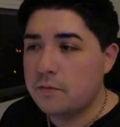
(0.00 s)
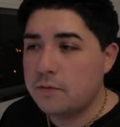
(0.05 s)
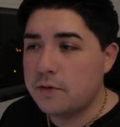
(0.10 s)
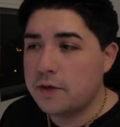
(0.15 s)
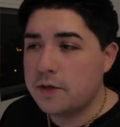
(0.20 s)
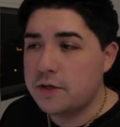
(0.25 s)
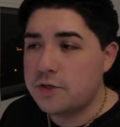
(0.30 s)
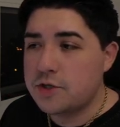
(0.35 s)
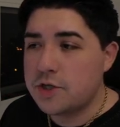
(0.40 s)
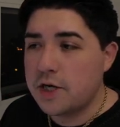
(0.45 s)
We're
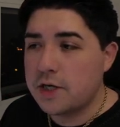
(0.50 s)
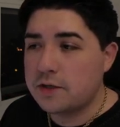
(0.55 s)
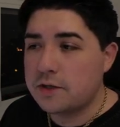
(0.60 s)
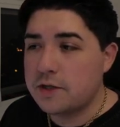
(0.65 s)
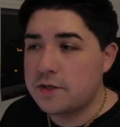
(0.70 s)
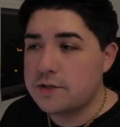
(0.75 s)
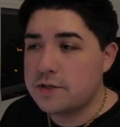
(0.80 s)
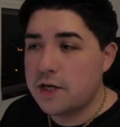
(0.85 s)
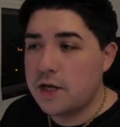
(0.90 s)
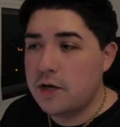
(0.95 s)
going to check
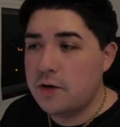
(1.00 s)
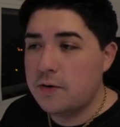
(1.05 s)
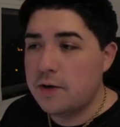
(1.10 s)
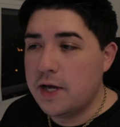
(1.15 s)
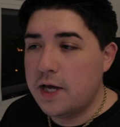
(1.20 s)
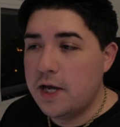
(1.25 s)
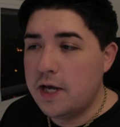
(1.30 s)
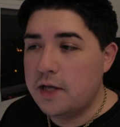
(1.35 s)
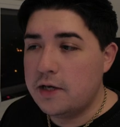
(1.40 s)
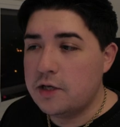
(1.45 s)
this out.
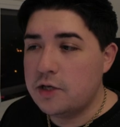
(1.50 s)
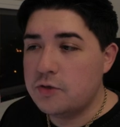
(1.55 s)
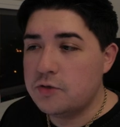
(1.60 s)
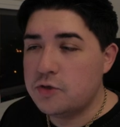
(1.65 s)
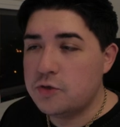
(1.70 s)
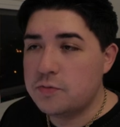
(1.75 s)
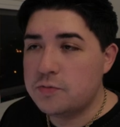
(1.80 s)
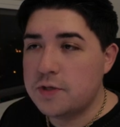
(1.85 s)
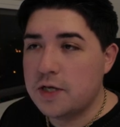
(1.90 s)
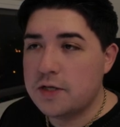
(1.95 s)
And
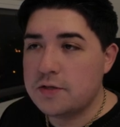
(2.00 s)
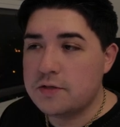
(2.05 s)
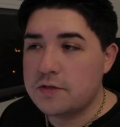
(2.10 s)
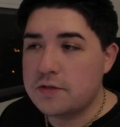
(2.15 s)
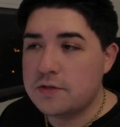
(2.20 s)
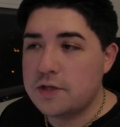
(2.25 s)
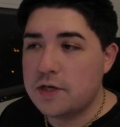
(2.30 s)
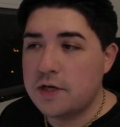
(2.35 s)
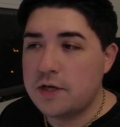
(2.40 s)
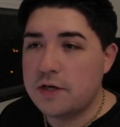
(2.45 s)
YouTube test
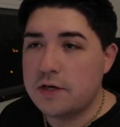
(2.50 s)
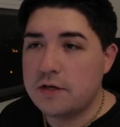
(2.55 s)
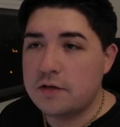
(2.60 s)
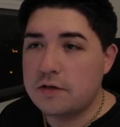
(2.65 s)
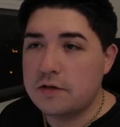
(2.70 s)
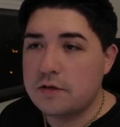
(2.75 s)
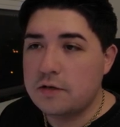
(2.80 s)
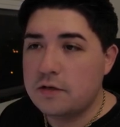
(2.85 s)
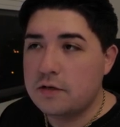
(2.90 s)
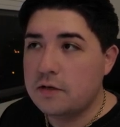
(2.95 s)
is here.
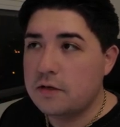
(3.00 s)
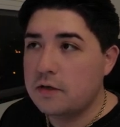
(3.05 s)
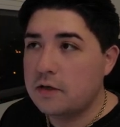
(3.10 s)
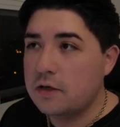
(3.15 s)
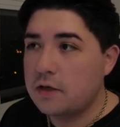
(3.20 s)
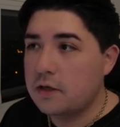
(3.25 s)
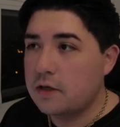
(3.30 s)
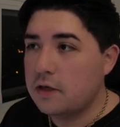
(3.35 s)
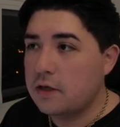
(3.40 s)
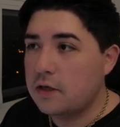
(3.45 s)

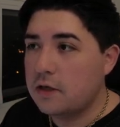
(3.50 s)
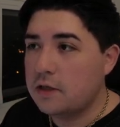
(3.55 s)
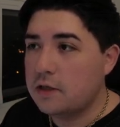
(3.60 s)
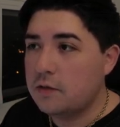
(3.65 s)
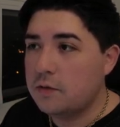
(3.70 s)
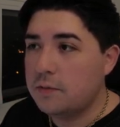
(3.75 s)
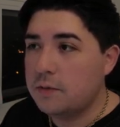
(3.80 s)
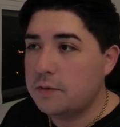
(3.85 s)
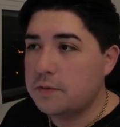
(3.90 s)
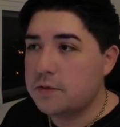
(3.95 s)
And
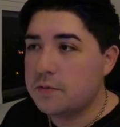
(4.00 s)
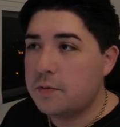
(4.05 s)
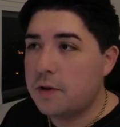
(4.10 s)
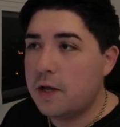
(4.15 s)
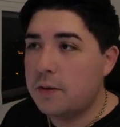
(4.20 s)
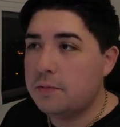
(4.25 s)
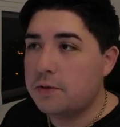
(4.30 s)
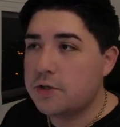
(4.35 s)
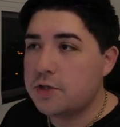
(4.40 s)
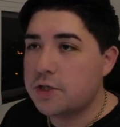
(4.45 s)
I'll be able to
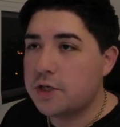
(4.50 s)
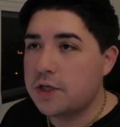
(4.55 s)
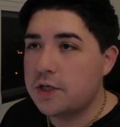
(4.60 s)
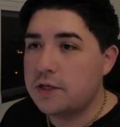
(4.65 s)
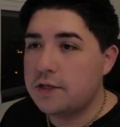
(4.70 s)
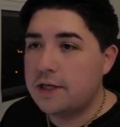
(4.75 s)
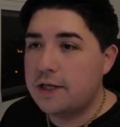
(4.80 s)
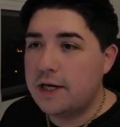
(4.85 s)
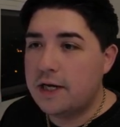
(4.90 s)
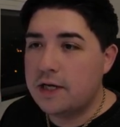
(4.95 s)
publish it,
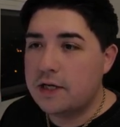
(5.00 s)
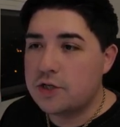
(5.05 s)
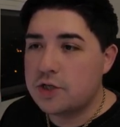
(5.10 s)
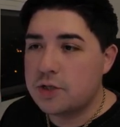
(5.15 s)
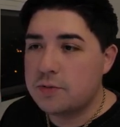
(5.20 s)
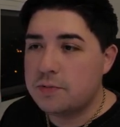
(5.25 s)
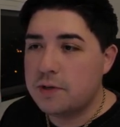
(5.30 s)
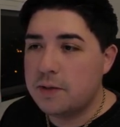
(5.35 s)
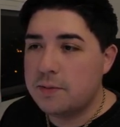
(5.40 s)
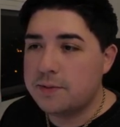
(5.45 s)
and then I
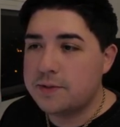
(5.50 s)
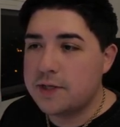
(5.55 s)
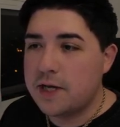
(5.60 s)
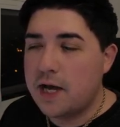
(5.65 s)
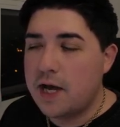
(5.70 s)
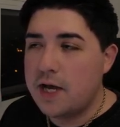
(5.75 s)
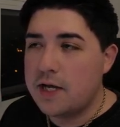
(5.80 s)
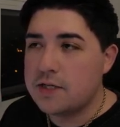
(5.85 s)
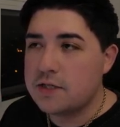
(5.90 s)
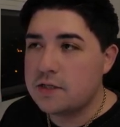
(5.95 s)
should be able to
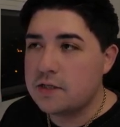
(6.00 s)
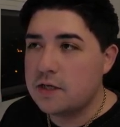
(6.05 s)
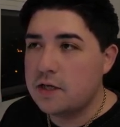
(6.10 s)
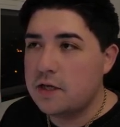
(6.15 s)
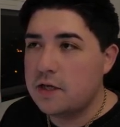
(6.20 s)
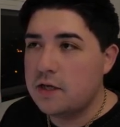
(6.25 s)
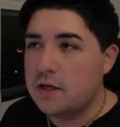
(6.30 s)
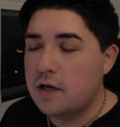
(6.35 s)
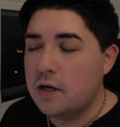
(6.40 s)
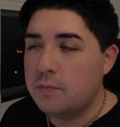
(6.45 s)
ask
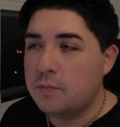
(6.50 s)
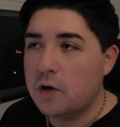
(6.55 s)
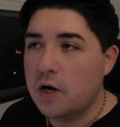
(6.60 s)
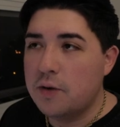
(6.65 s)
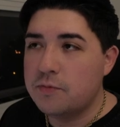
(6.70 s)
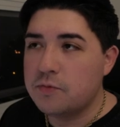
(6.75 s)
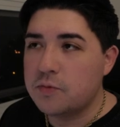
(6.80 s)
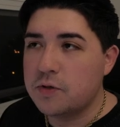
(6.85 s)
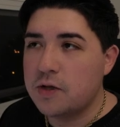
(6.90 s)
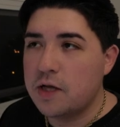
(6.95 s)
a
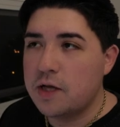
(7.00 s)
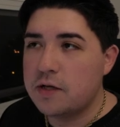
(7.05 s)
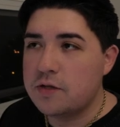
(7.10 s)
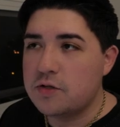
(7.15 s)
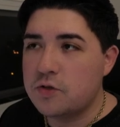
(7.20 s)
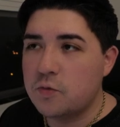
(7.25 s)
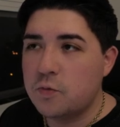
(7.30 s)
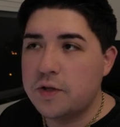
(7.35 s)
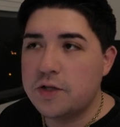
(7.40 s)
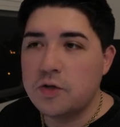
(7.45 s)
prompt related
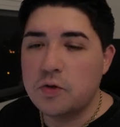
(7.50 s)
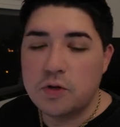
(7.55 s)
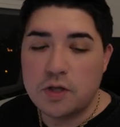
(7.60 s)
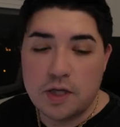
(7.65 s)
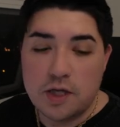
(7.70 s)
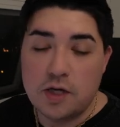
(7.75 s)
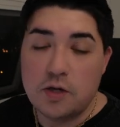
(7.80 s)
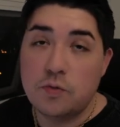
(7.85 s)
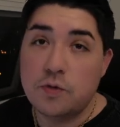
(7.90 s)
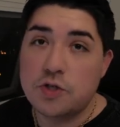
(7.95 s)
to window
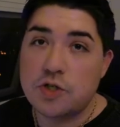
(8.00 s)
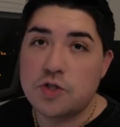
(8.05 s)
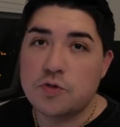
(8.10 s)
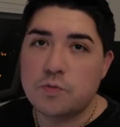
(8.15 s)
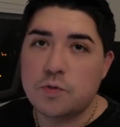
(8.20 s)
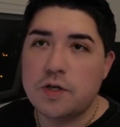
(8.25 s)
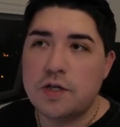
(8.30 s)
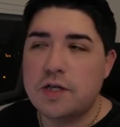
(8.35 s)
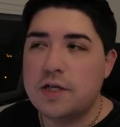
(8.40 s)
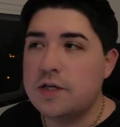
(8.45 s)
cleaning, which is
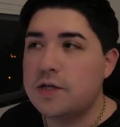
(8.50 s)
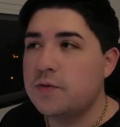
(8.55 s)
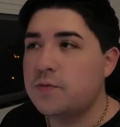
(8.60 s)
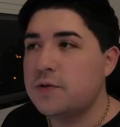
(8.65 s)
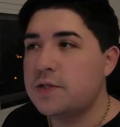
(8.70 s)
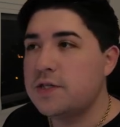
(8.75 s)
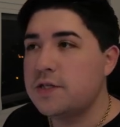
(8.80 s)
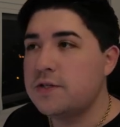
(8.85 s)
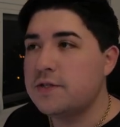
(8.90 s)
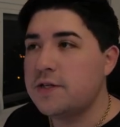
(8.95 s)
what
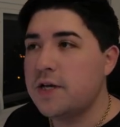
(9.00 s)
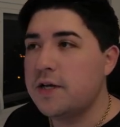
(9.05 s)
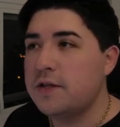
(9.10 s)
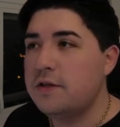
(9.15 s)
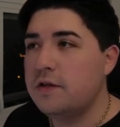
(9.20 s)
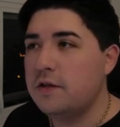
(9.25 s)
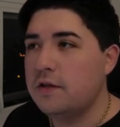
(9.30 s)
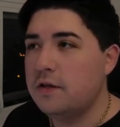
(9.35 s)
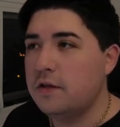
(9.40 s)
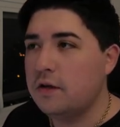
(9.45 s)
was inside
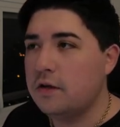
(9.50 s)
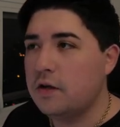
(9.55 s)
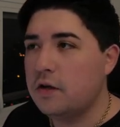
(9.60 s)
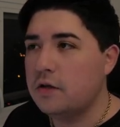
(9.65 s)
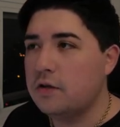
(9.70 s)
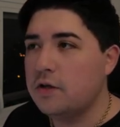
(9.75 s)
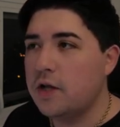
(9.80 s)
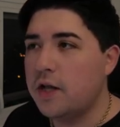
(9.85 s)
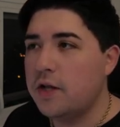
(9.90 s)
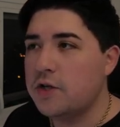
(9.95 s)
the
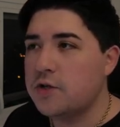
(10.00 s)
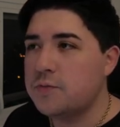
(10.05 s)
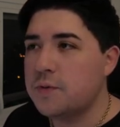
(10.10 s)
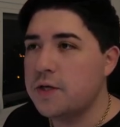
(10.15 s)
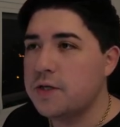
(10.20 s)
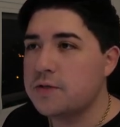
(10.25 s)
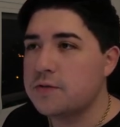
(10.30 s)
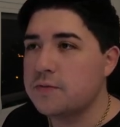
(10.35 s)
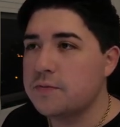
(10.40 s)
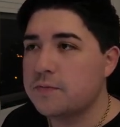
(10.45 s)
knowledge
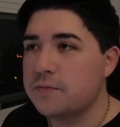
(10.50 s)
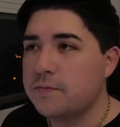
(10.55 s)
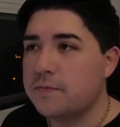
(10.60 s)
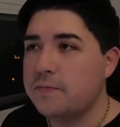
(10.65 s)
base.